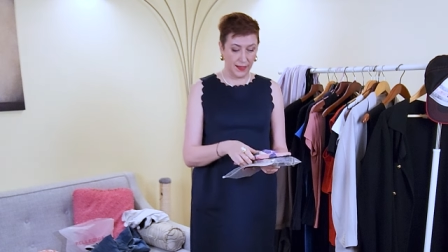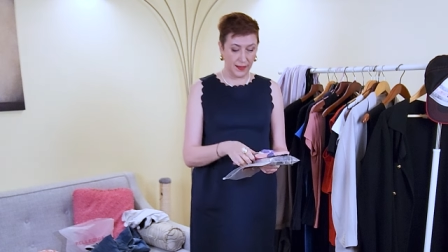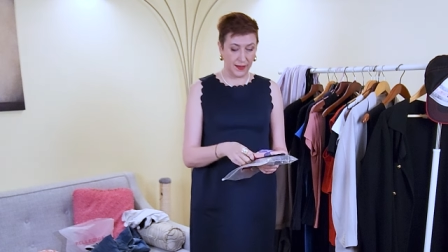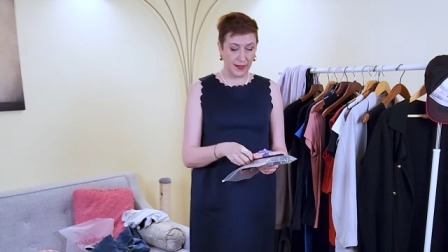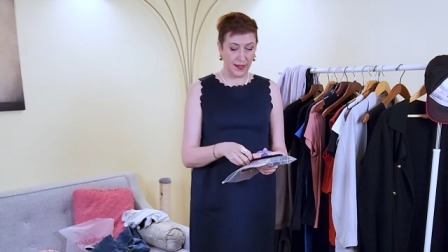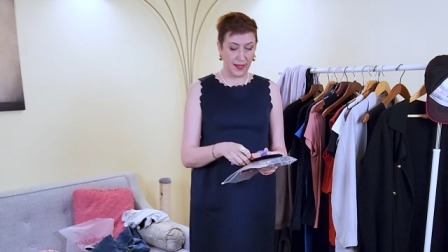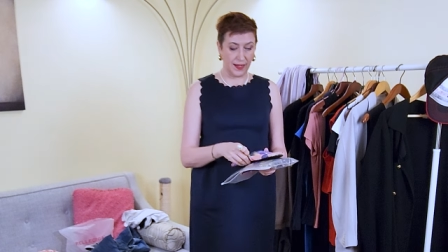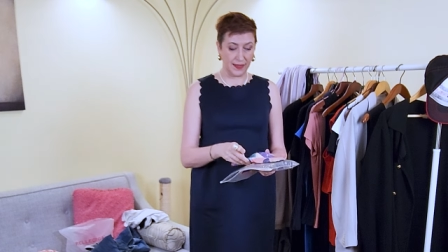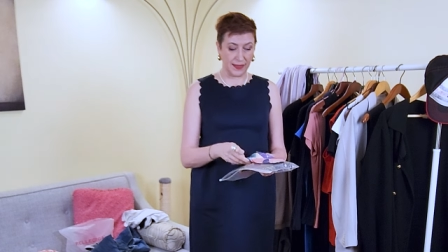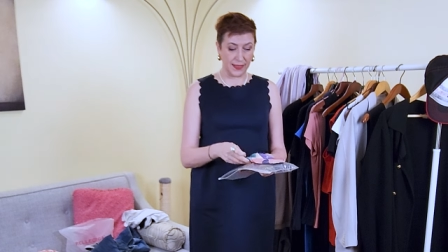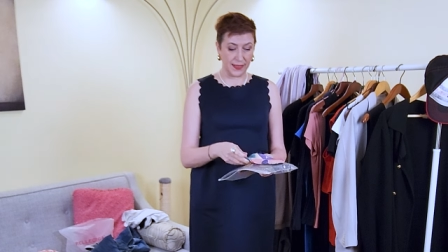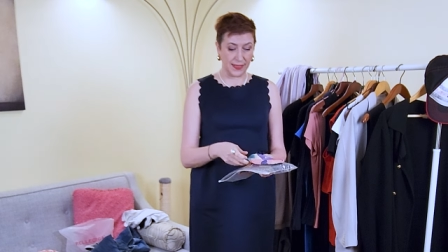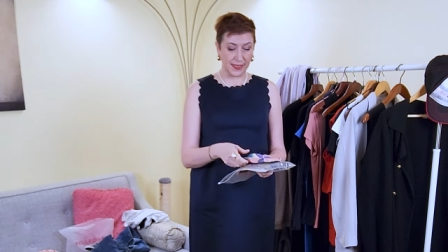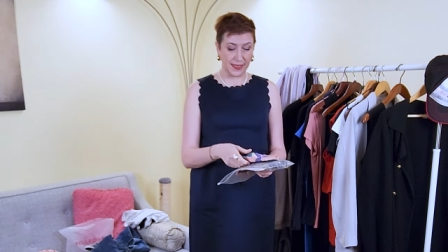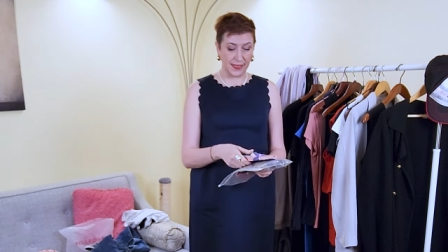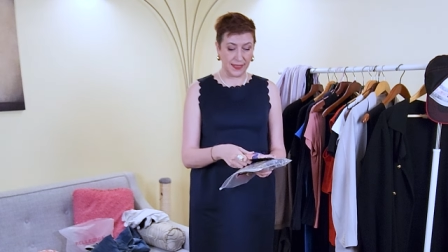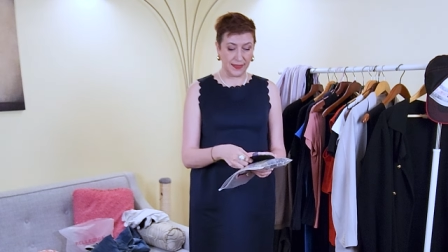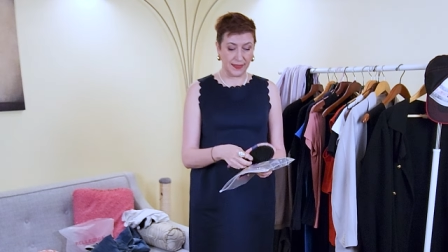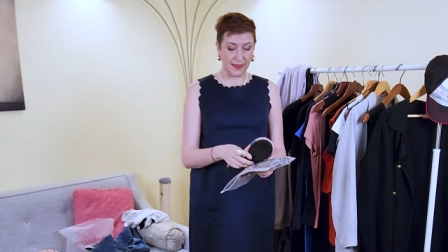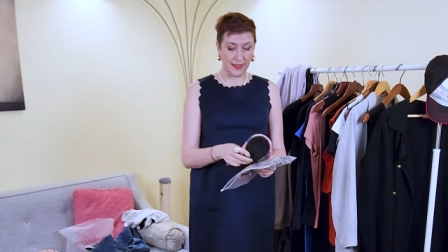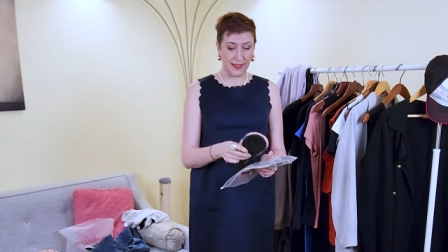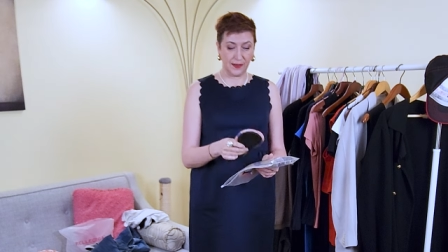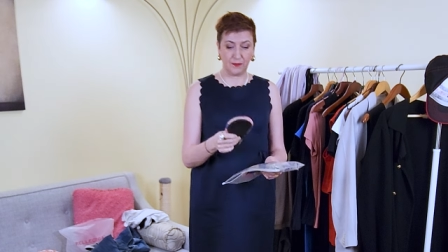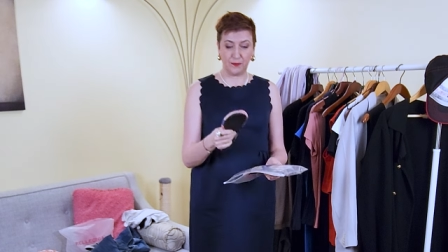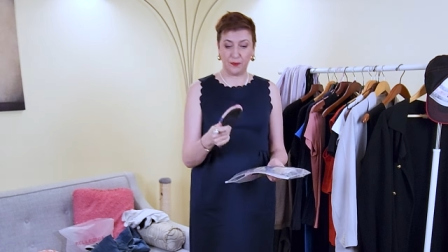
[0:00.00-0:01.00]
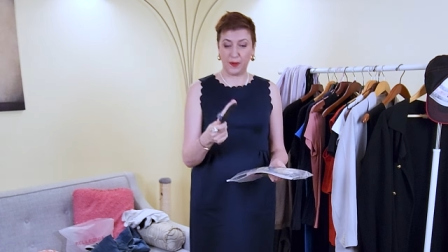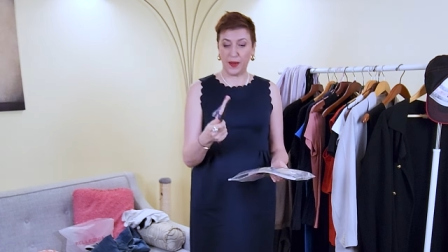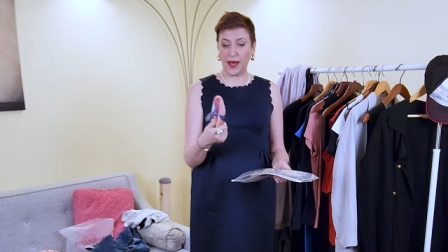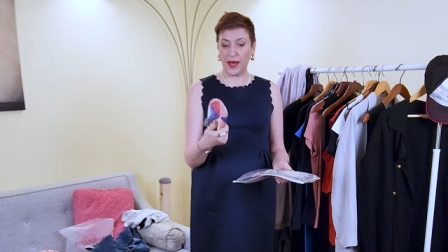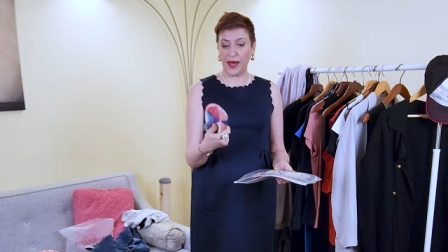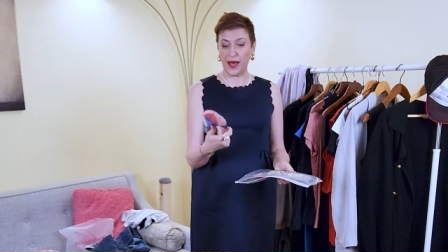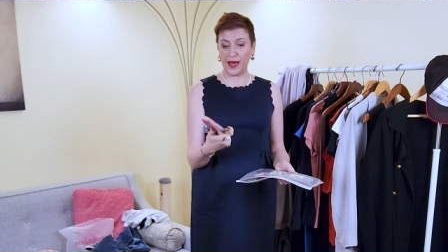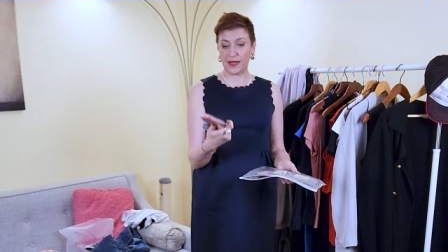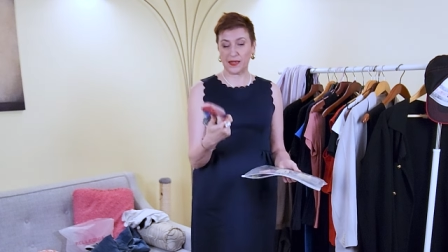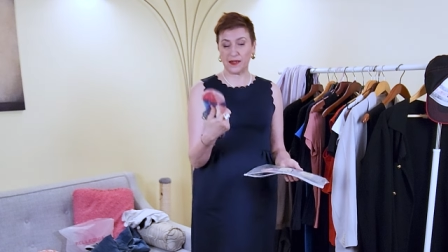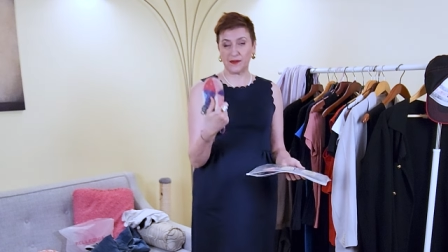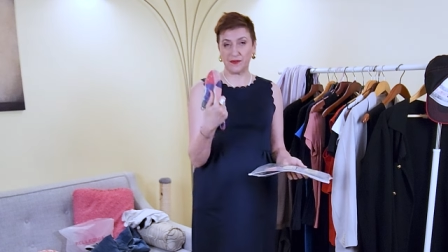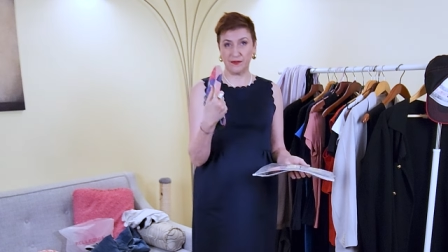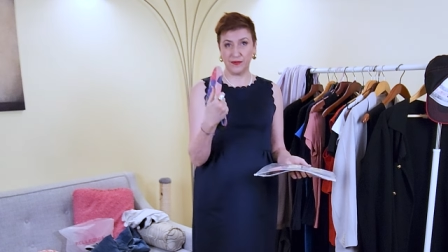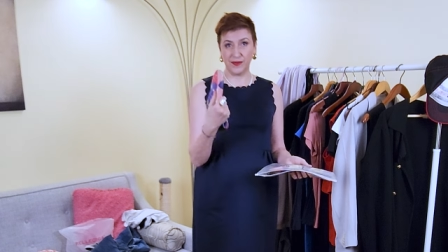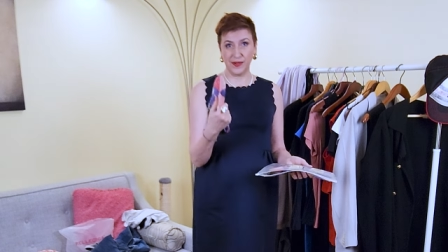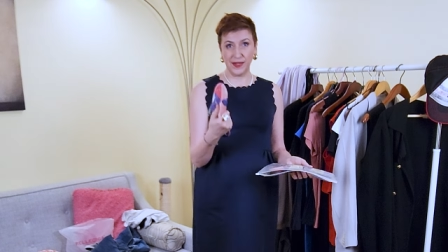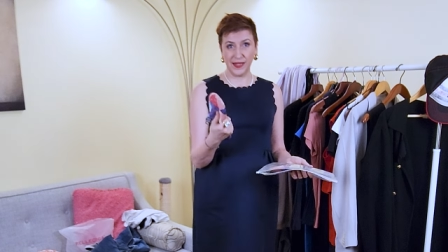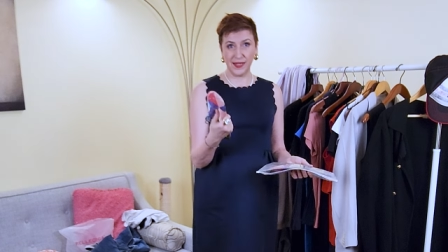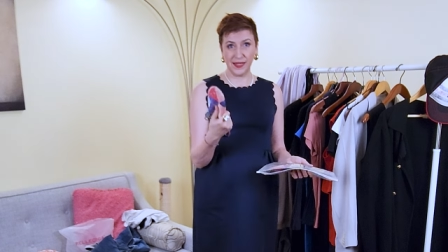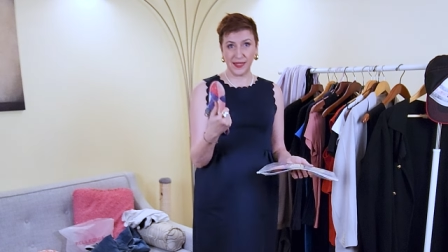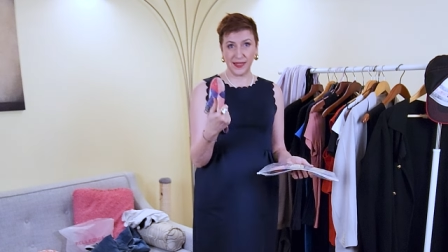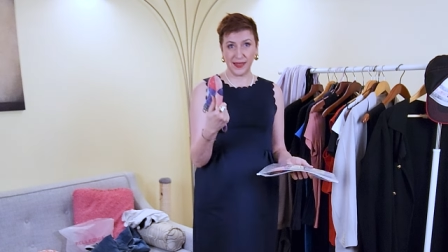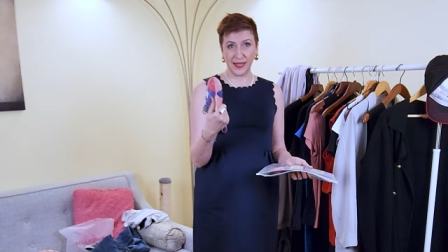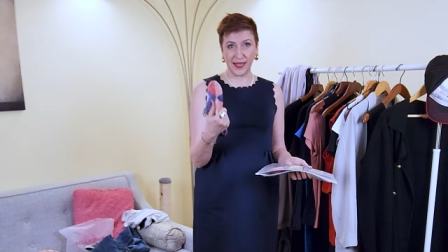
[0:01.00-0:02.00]
Honestly, they pack
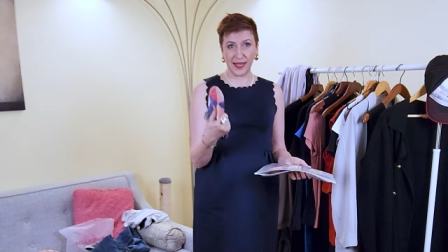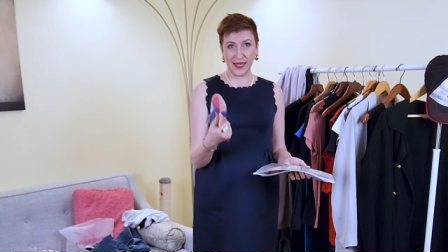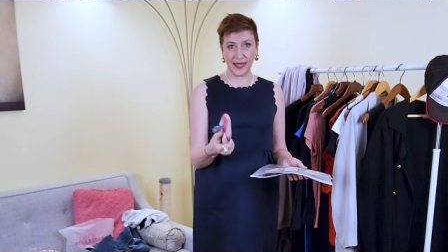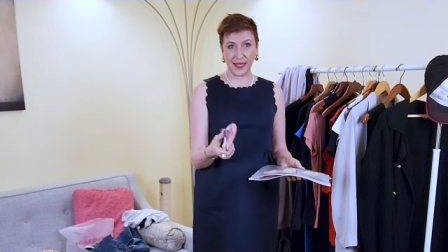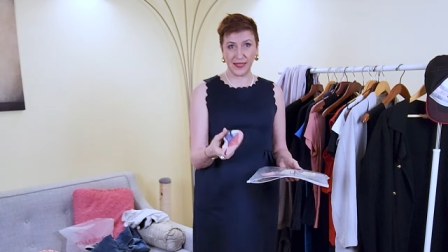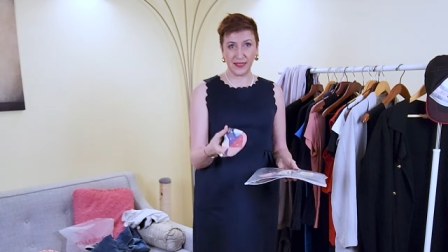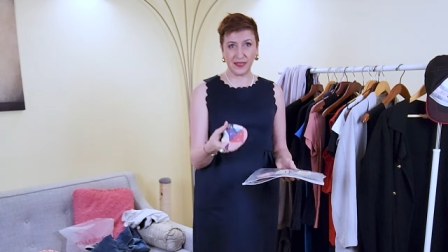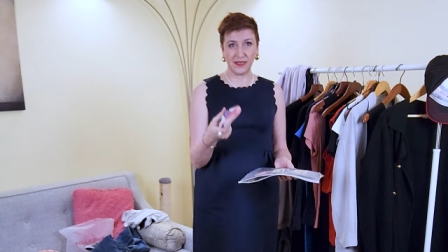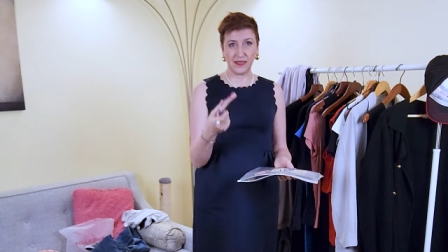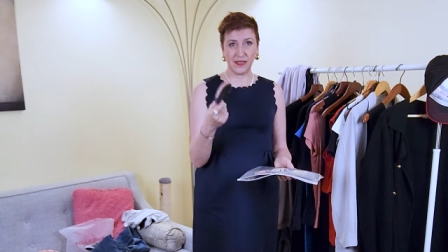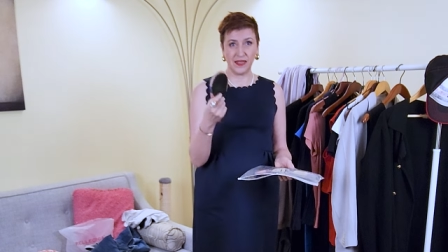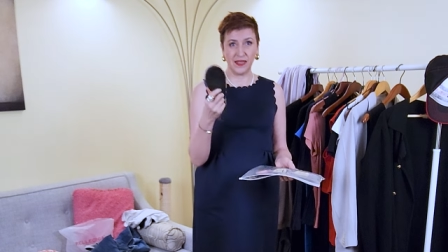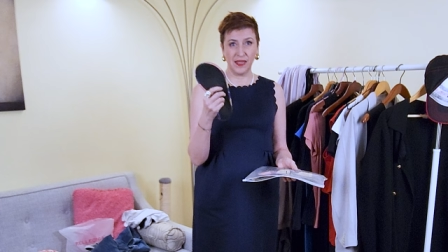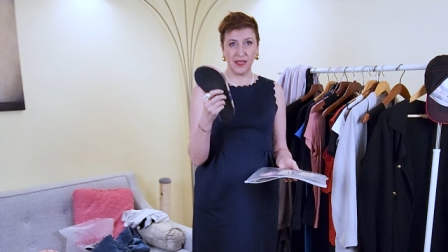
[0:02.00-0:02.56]
really light,